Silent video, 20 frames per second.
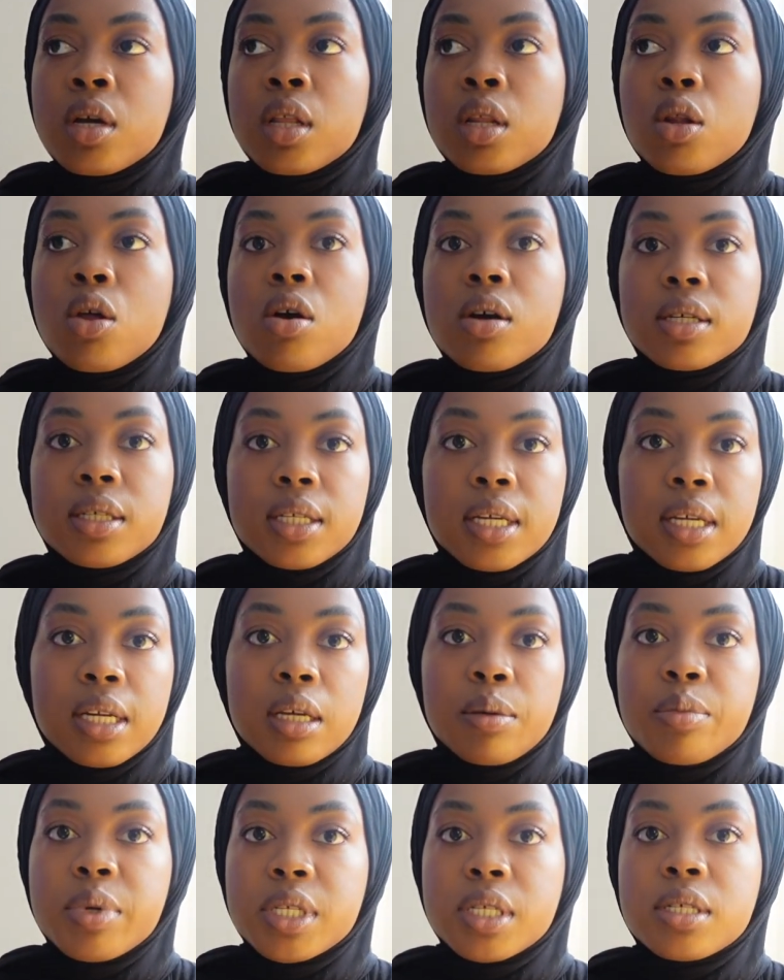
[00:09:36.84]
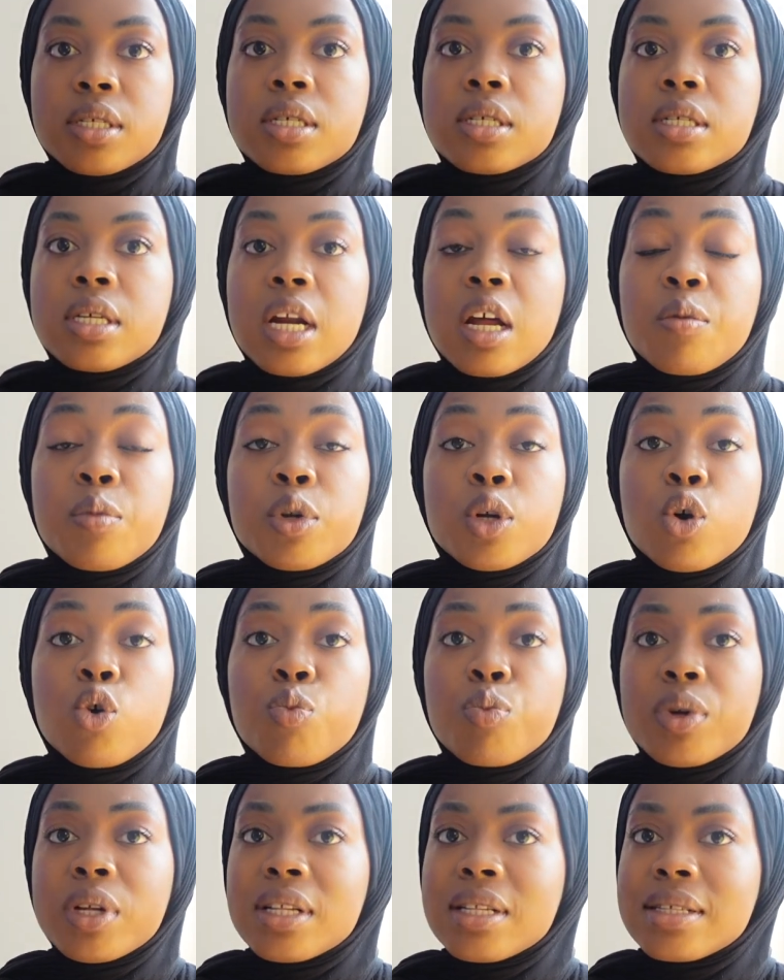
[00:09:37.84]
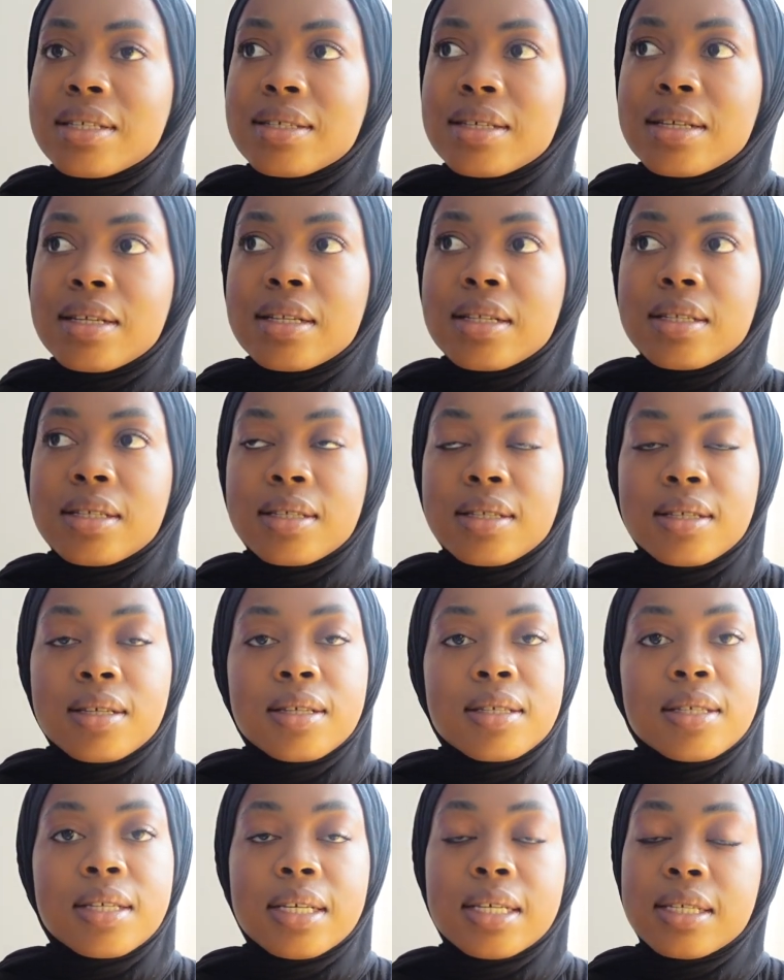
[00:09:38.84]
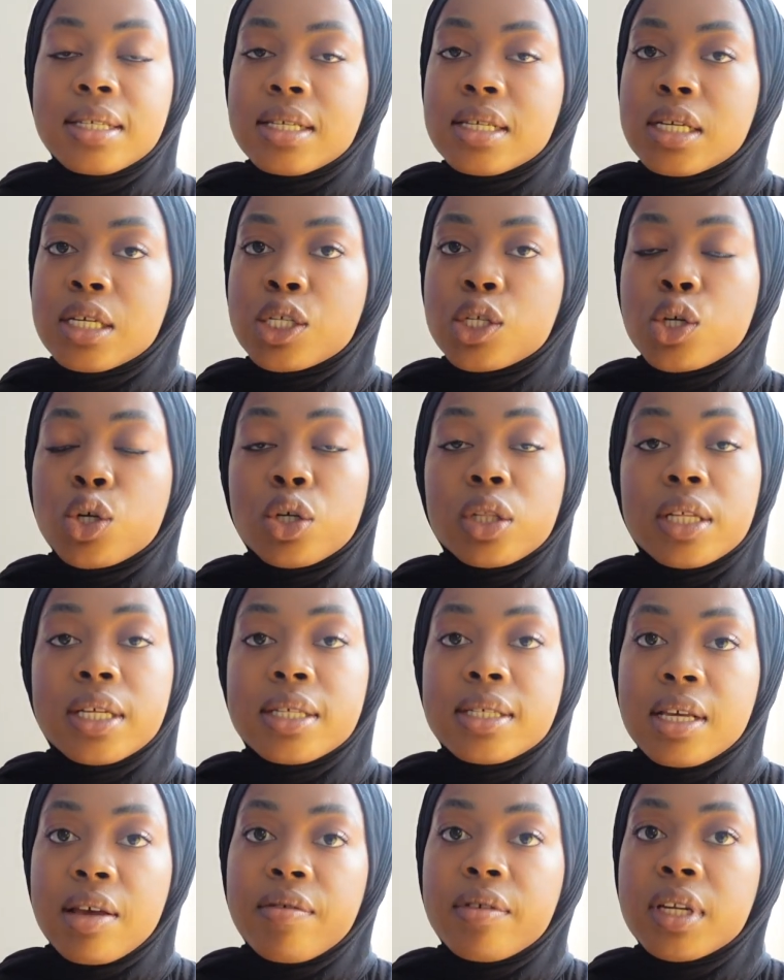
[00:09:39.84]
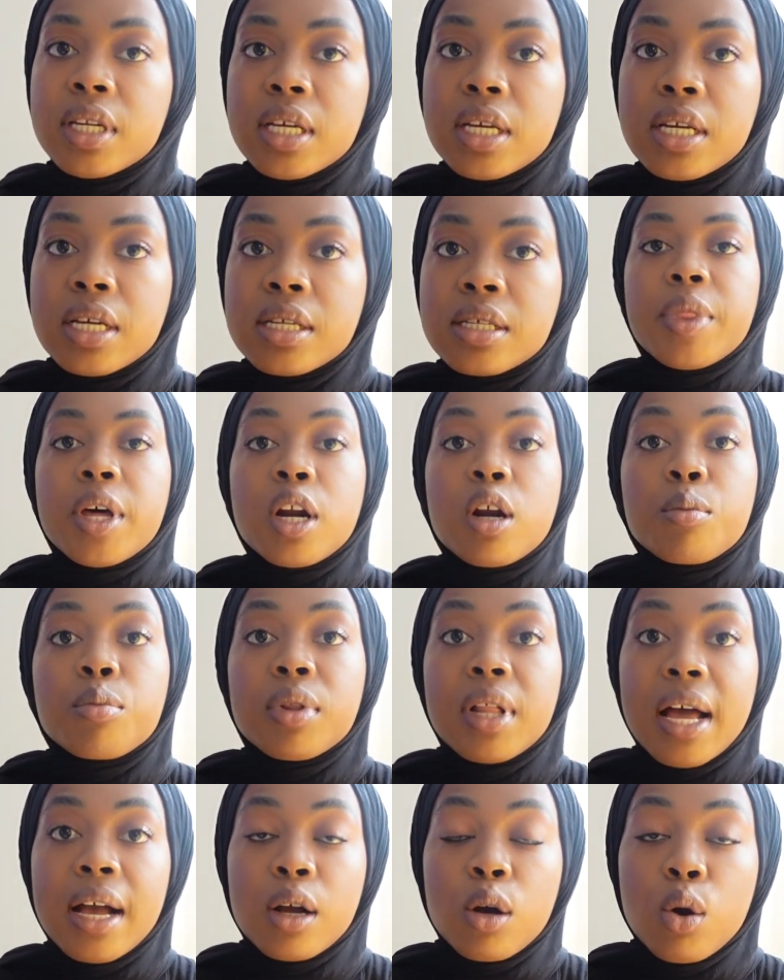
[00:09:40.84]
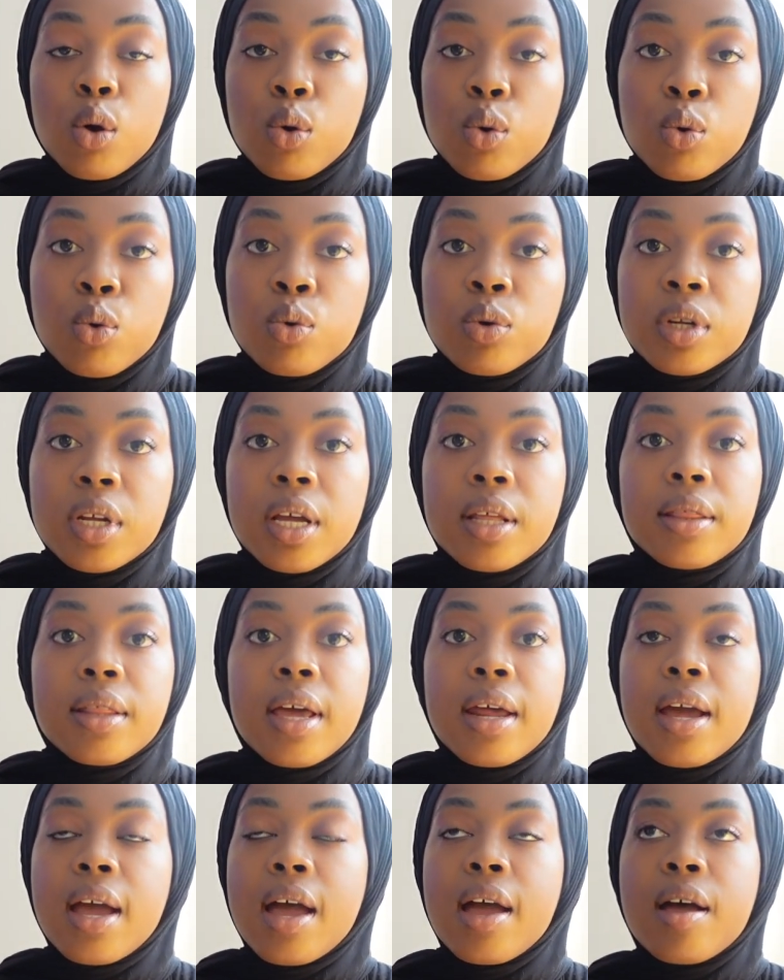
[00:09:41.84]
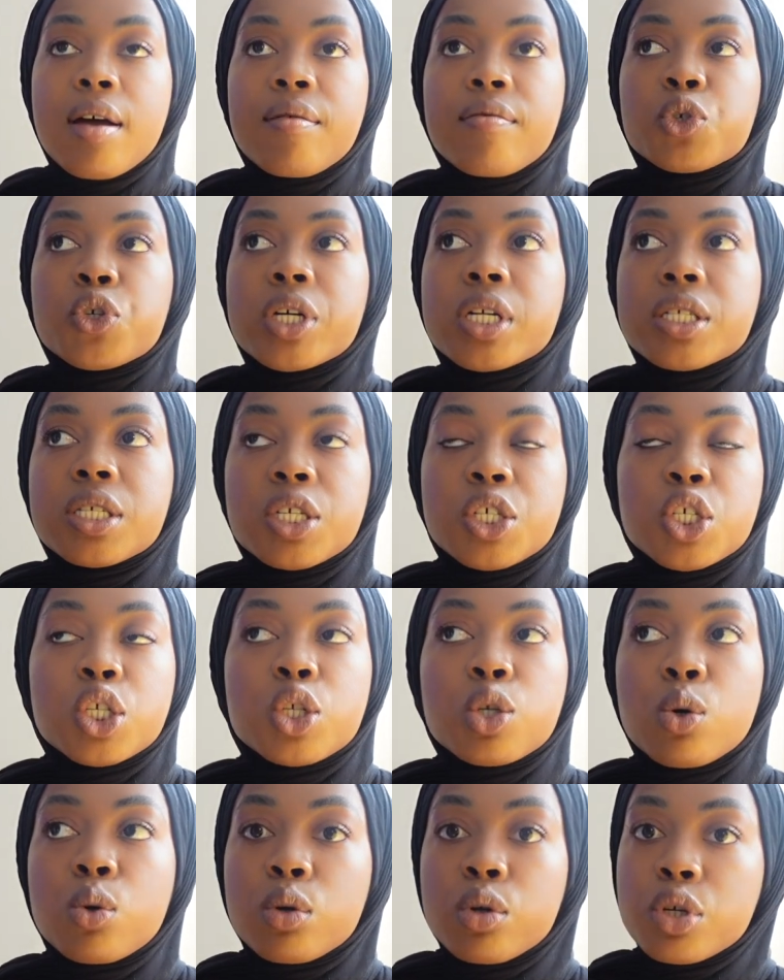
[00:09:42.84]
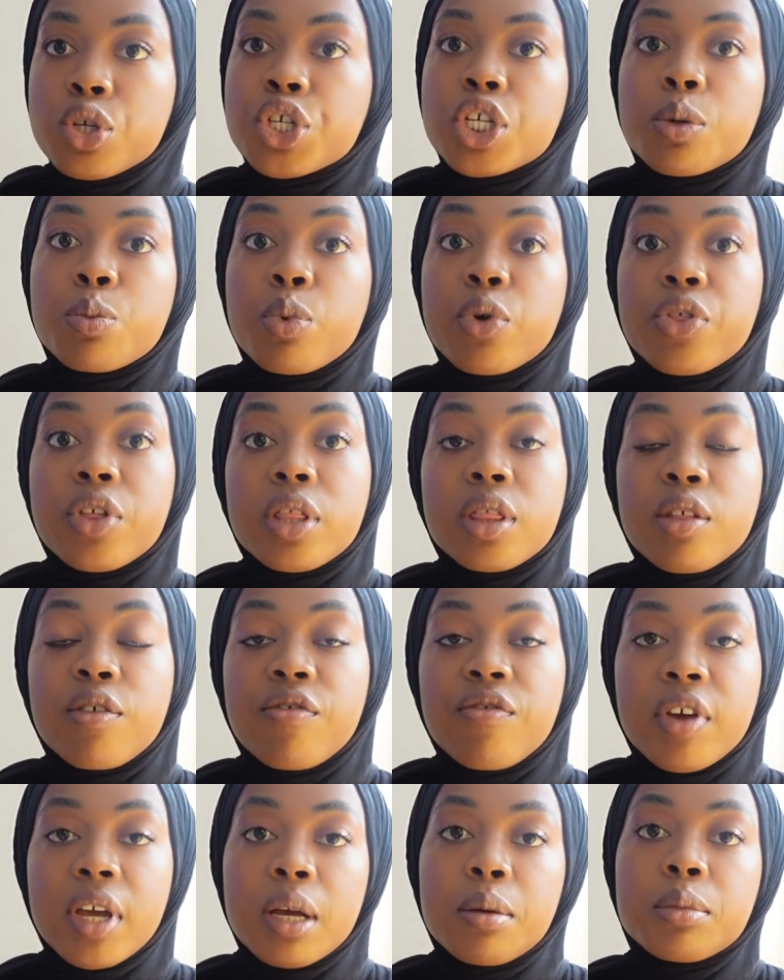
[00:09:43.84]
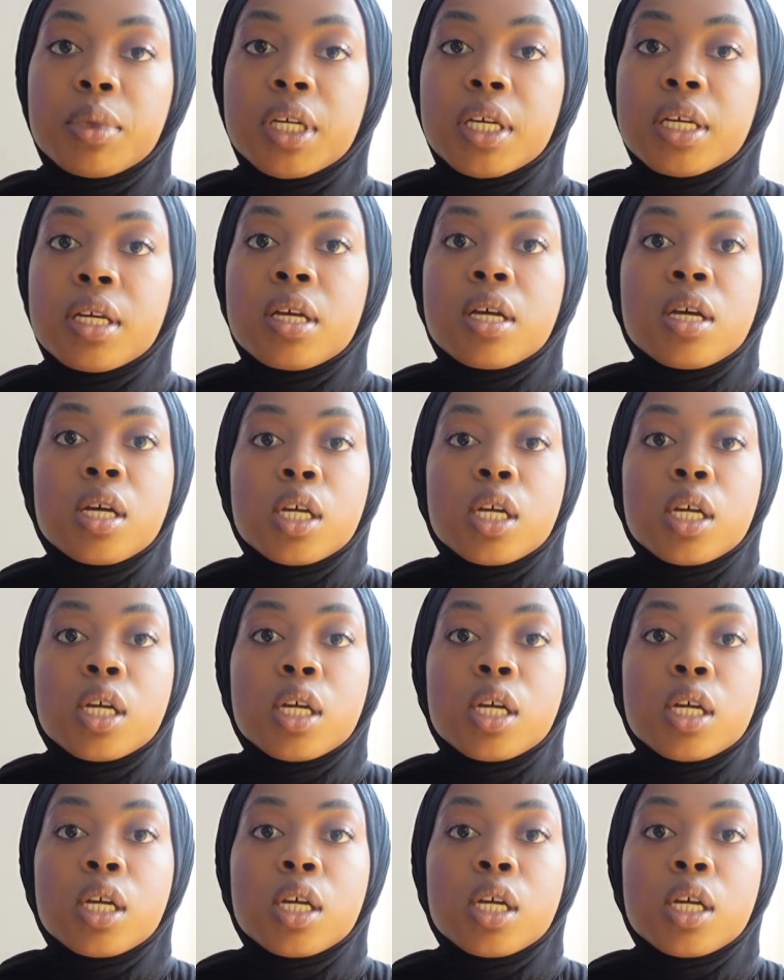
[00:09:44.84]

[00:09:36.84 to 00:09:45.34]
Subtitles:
long-standing businesses that have been open since 60s, early 70s, that are Black owned and that have transitioned ownership within the family.